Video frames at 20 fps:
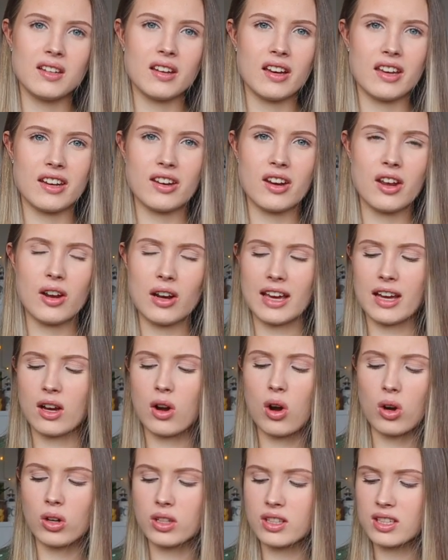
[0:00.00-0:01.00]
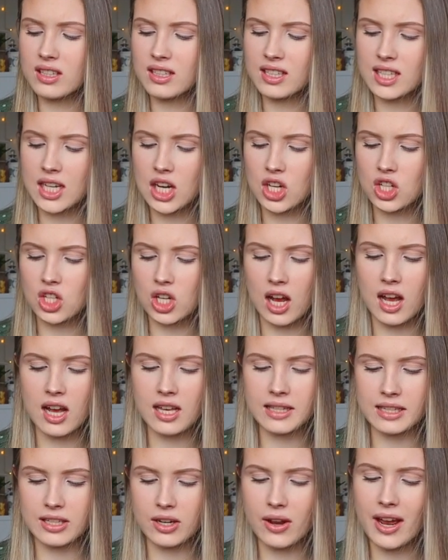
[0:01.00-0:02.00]
I don't know, like cotton
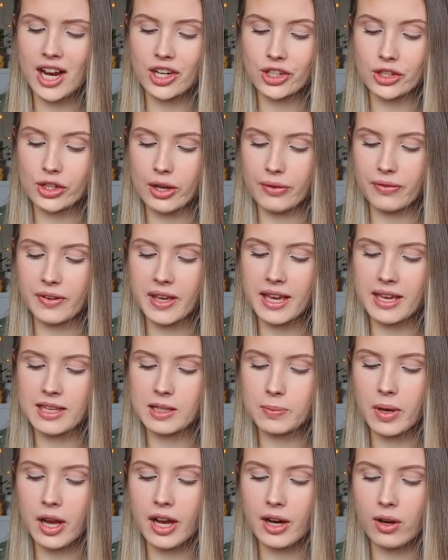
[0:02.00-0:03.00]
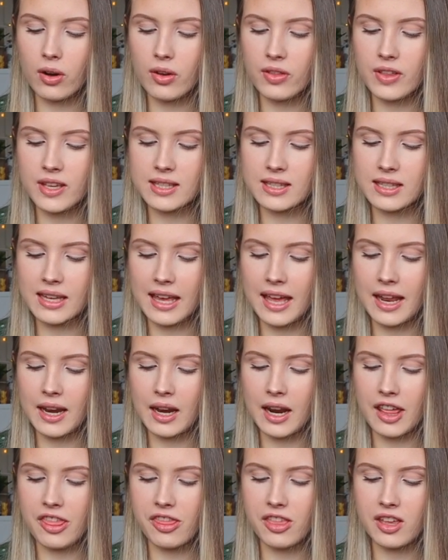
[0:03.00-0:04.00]
t-shirt. I don't actually know if it is, but I got this
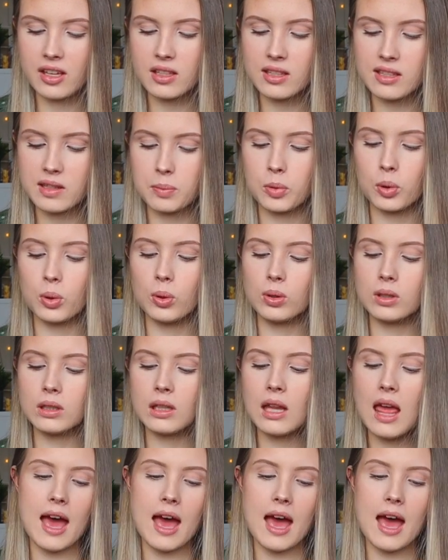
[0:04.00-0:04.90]
in, I think, a small.